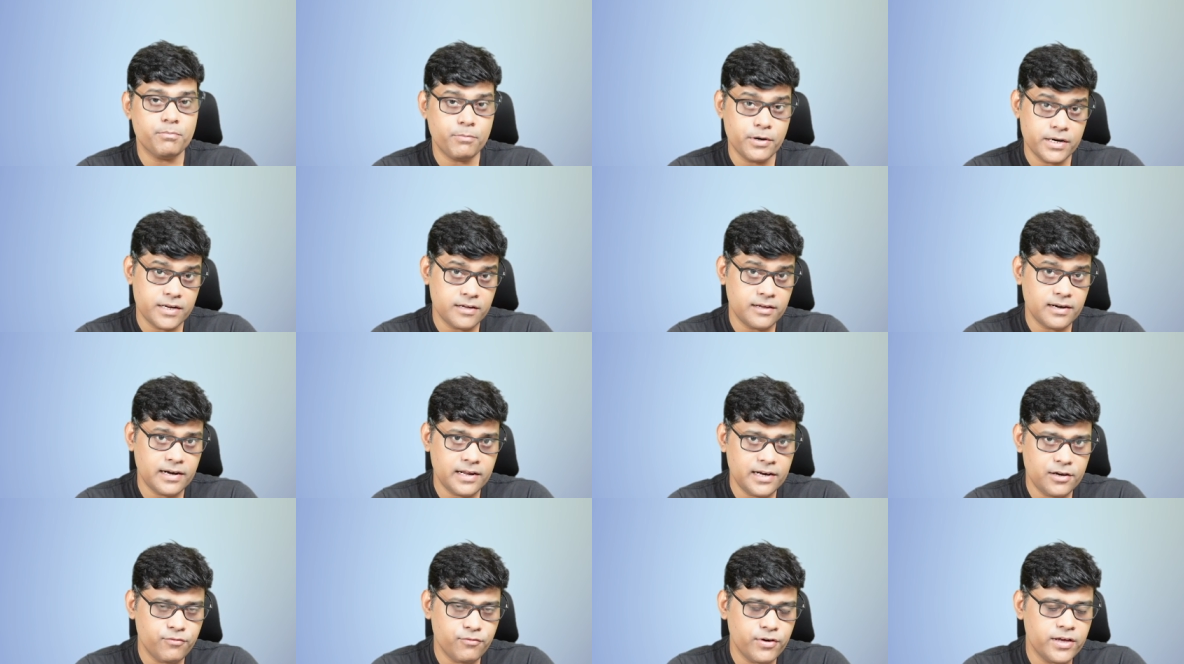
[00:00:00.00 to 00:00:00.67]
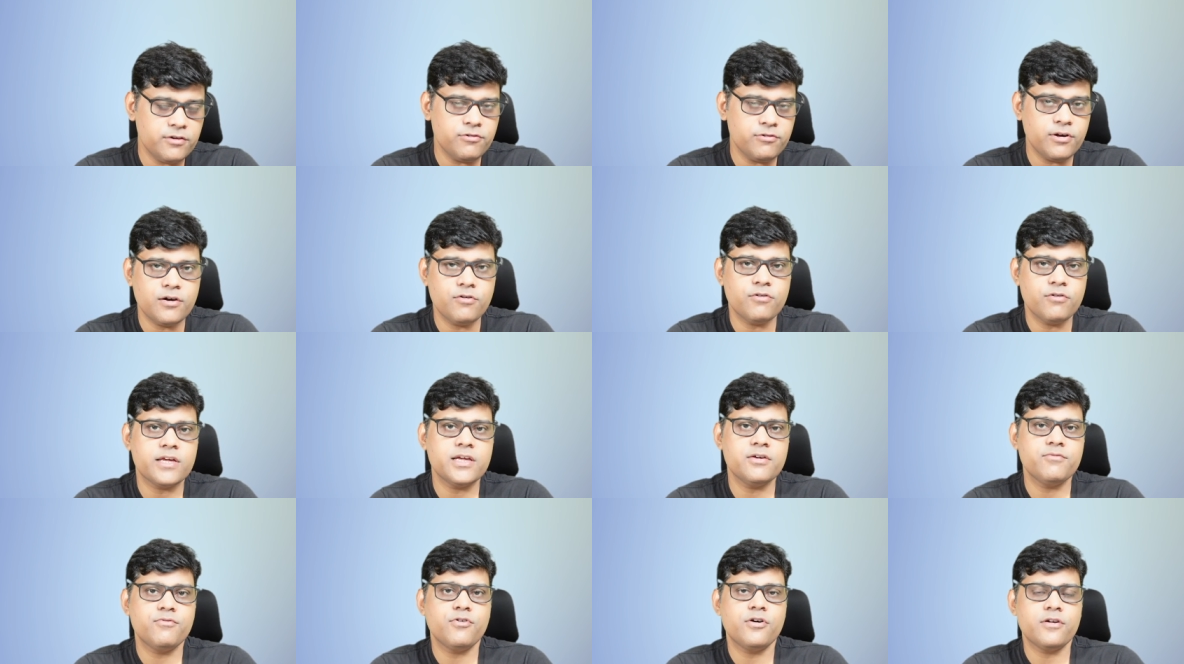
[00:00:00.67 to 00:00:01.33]
particularly when you are
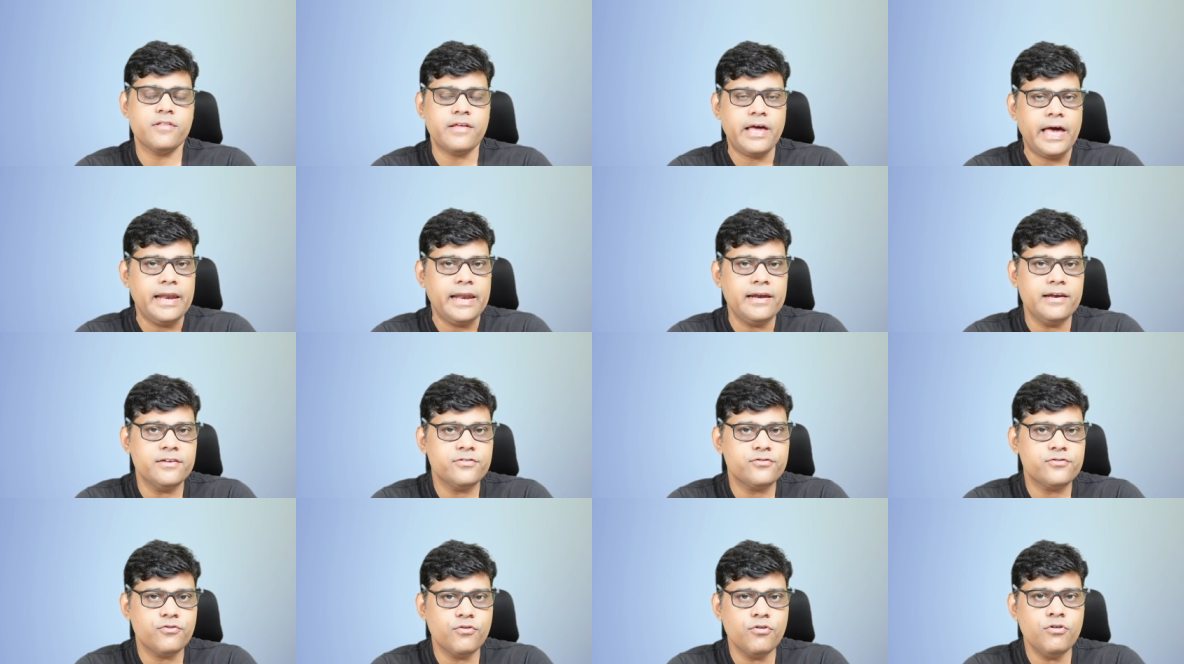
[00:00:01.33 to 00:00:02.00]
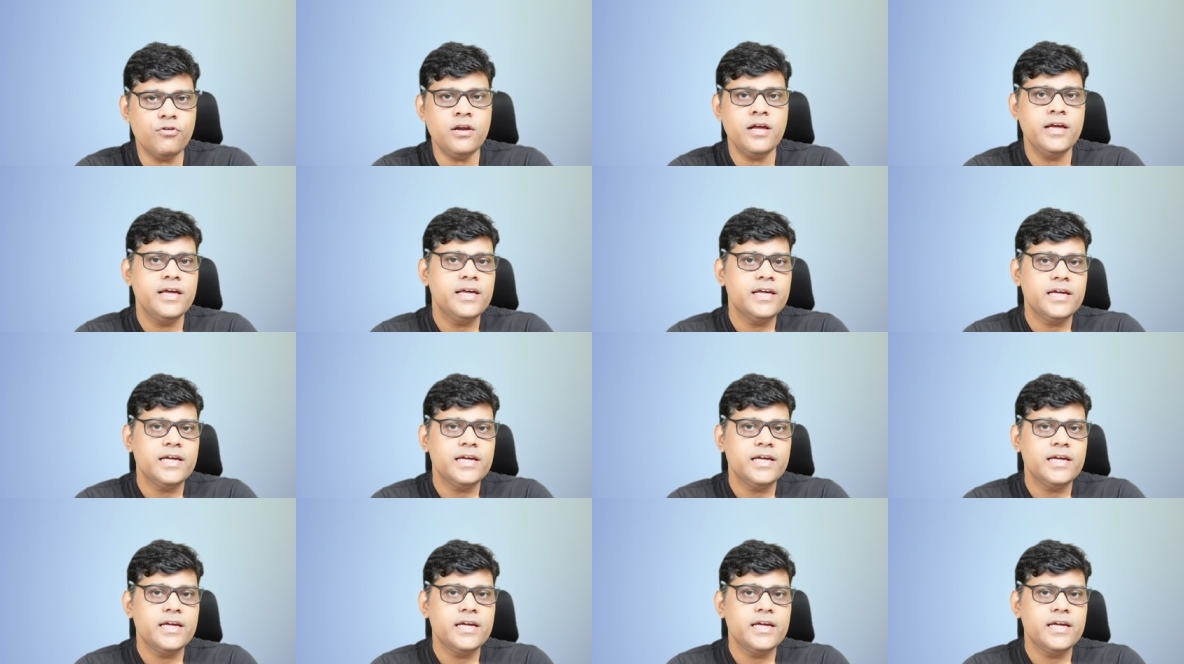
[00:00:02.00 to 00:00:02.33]
looking for the analyst role